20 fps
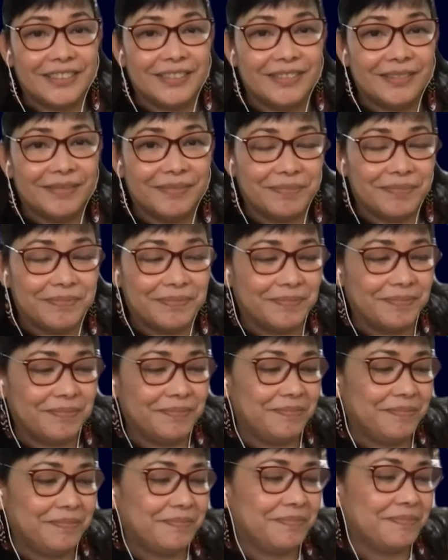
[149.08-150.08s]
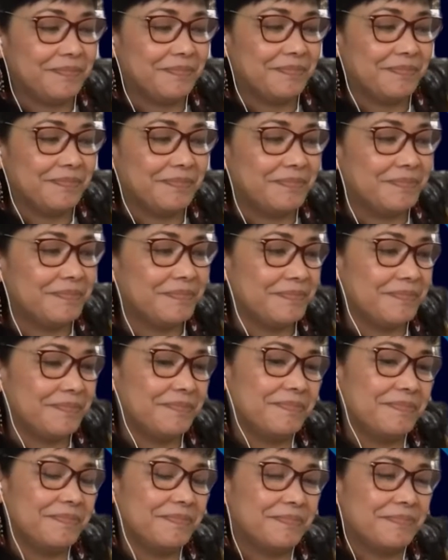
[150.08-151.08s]

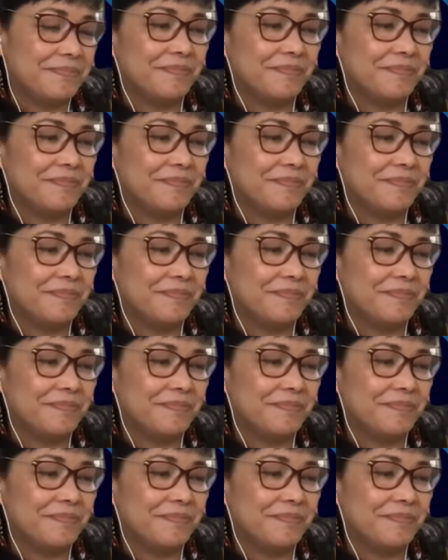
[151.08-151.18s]
Nobody speaks.